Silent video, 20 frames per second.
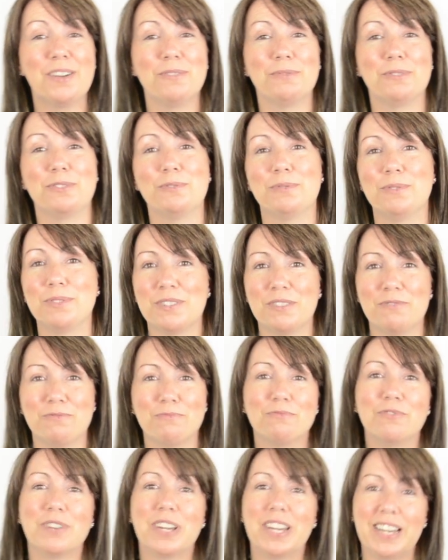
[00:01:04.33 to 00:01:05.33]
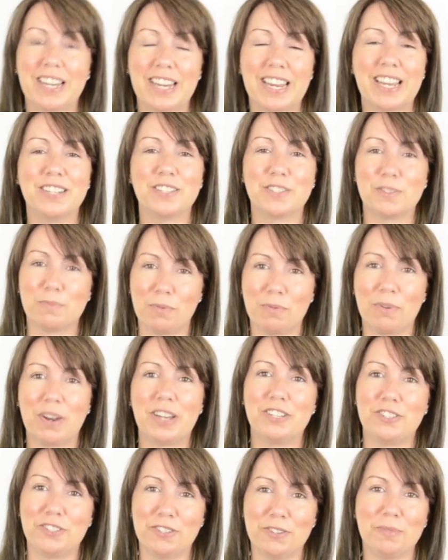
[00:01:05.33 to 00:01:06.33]
which was a really
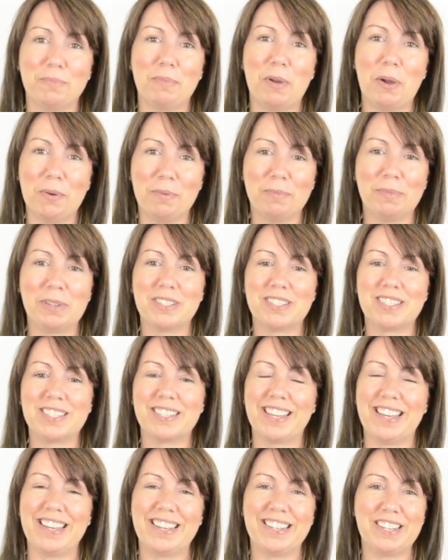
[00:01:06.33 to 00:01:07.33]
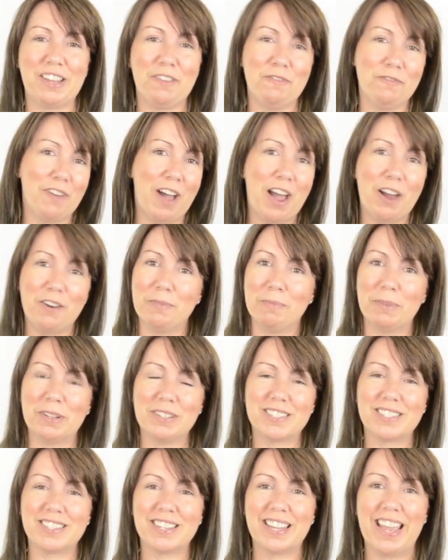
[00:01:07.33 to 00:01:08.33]
inspirational moment and
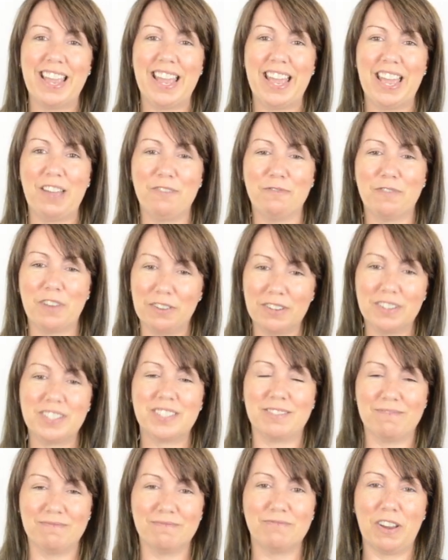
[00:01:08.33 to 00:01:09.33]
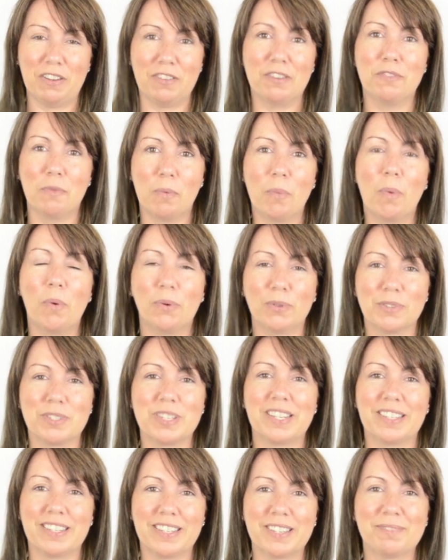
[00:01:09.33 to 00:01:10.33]
environment, and very
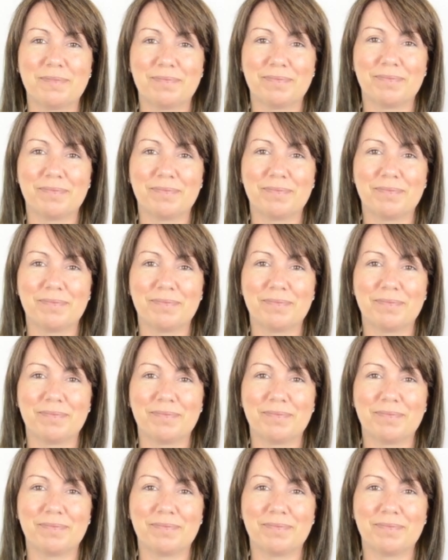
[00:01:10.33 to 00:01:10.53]
rewarding.